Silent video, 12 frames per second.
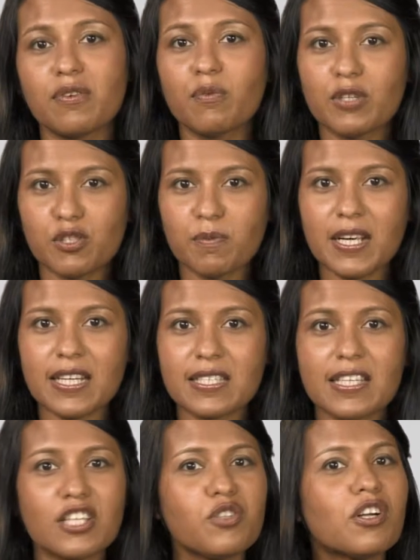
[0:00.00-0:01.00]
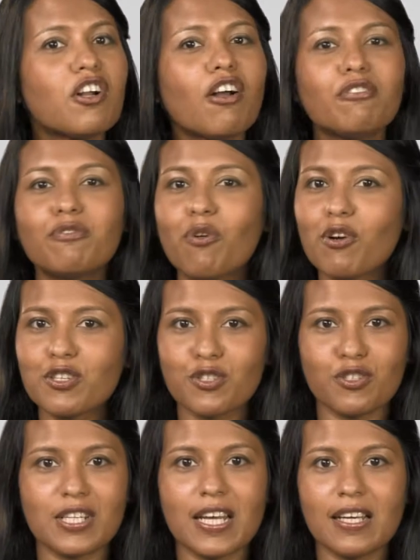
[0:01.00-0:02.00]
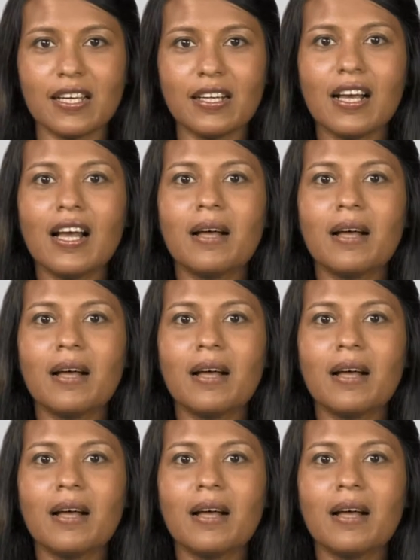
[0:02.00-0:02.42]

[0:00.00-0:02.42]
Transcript: which means that you are not forced to take it.